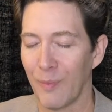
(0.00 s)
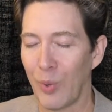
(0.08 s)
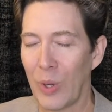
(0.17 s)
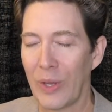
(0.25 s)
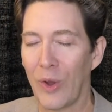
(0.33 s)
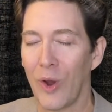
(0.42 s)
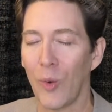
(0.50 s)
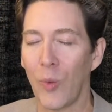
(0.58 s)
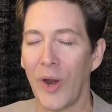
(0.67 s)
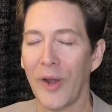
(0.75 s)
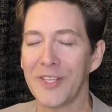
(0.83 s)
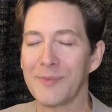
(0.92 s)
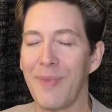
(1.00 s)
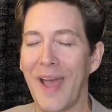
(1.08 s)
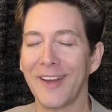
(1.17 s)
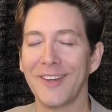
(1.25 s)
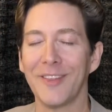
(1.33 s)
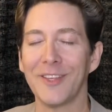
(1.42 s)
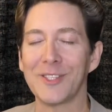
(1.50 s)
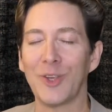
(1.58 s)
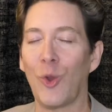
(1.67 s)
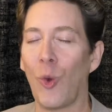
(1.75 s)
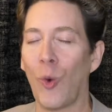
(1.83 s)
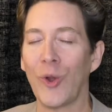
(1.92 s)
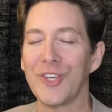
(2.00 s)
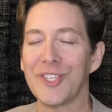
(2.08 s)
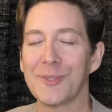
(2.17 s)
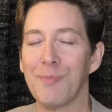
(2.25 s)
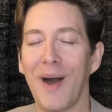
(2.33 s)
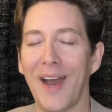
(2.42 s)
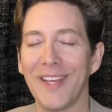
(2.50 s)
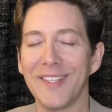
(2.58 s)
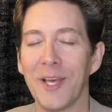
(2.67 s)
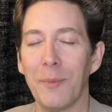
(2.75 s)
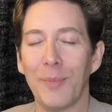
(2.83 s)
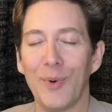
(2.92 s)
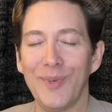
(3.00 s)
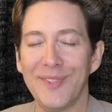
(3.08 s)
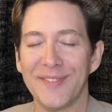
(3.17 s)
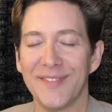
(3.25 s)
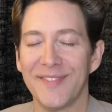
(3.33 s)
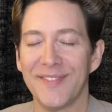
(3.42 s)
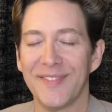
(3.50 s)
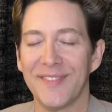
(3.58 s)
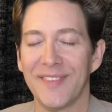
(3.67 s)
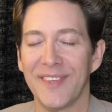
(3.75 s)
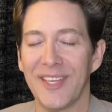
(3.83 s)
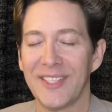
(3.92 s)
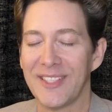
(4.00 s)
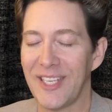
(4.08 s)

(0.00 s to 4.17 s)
Pulling our awareness back to this gorgeous body temple.